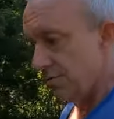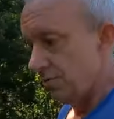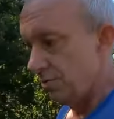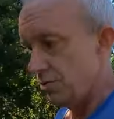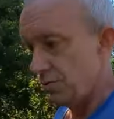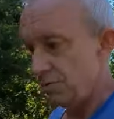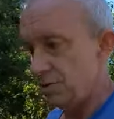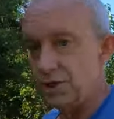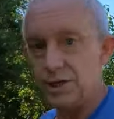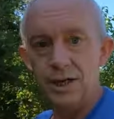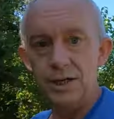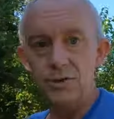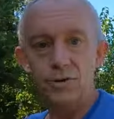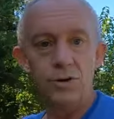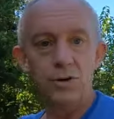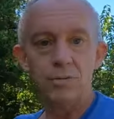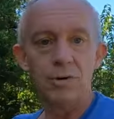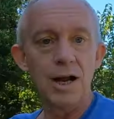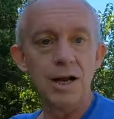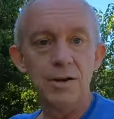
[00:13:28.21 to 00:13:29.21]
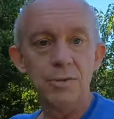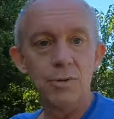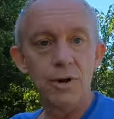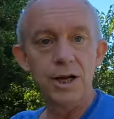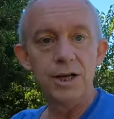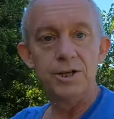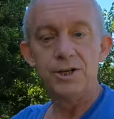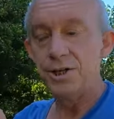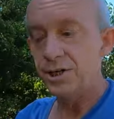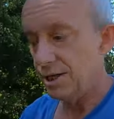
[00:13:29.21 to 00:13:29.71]
So she didn't do it right
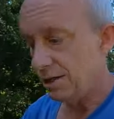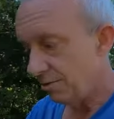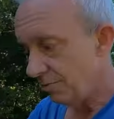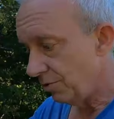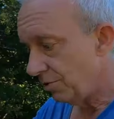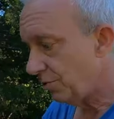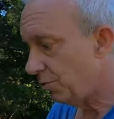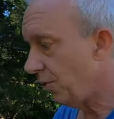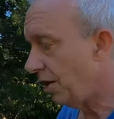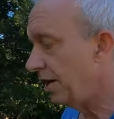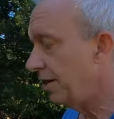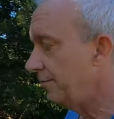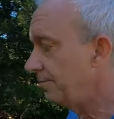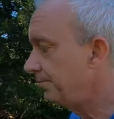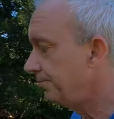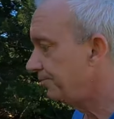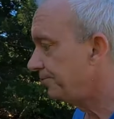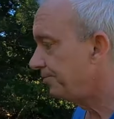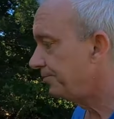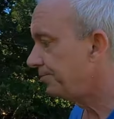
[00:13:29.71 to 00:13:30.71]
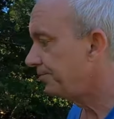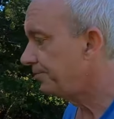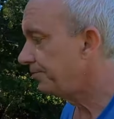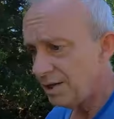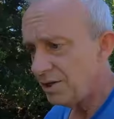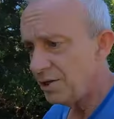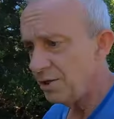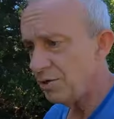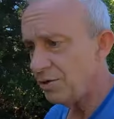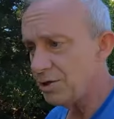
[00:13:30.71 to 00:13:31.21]
away. She did it, she waited.
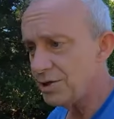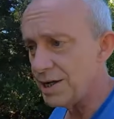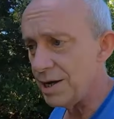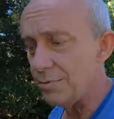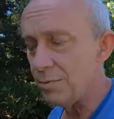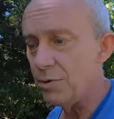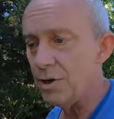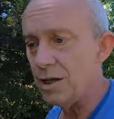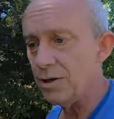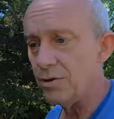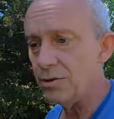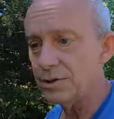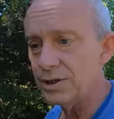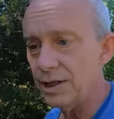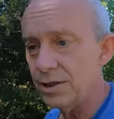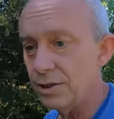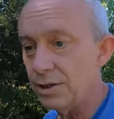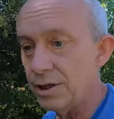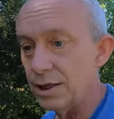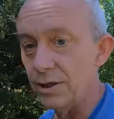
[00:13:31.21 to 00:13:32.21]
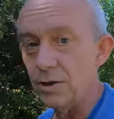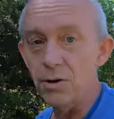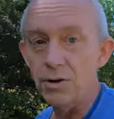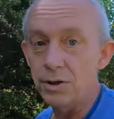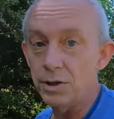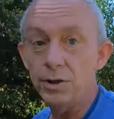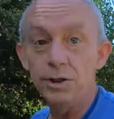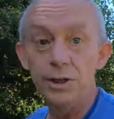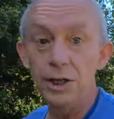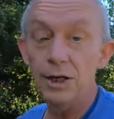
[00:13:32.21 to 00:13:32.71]
Get a urine sample, how long is that gonna take?
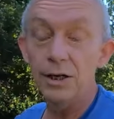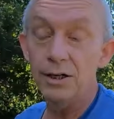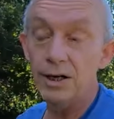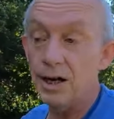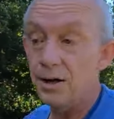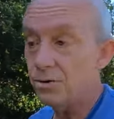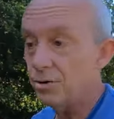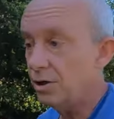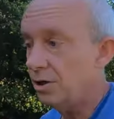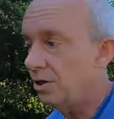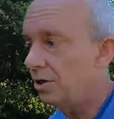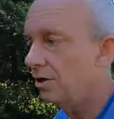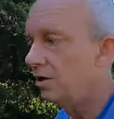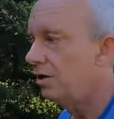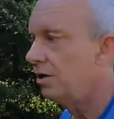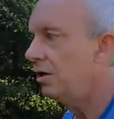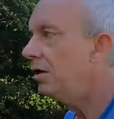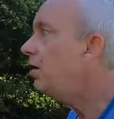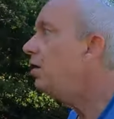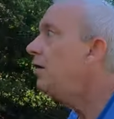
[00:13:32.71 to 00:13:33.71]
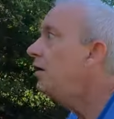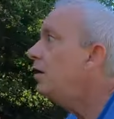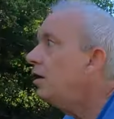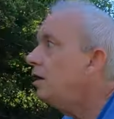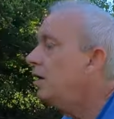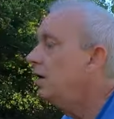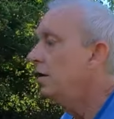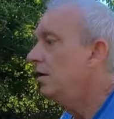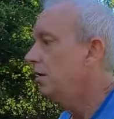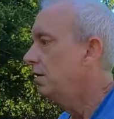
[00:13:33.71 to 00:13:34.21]
Oh, it could take an hour.
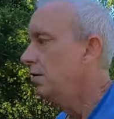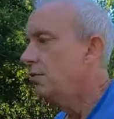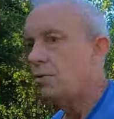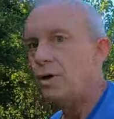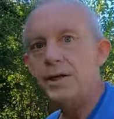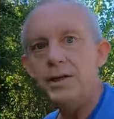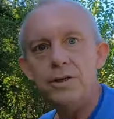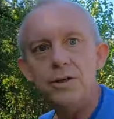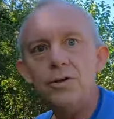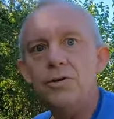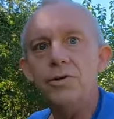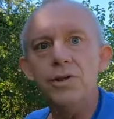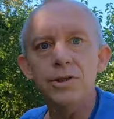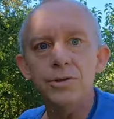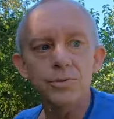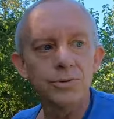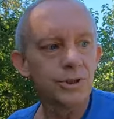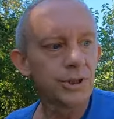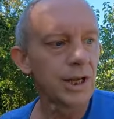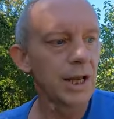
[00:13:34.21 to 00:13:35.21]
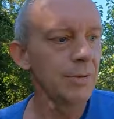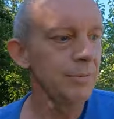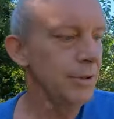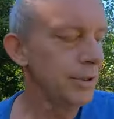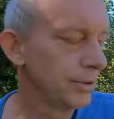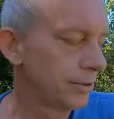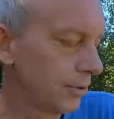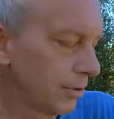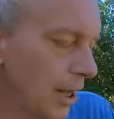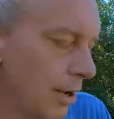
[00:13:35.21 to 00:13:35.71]
Why didn't you do this when she came
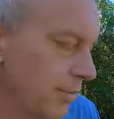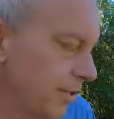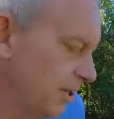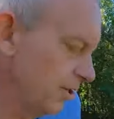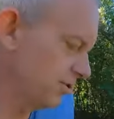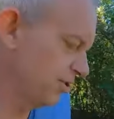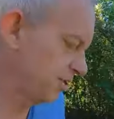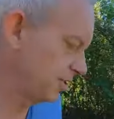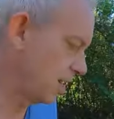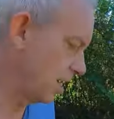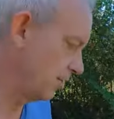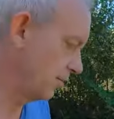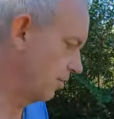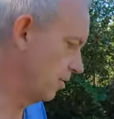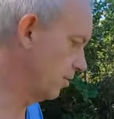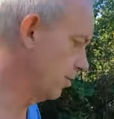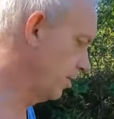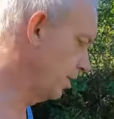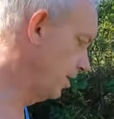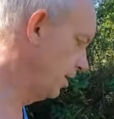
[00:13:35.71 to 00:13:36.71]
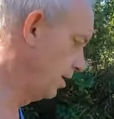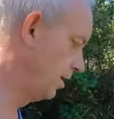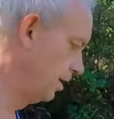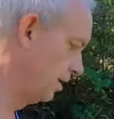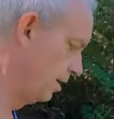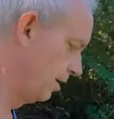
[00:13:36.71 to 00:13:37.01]
in? So, I mean, they're just not in a hurry.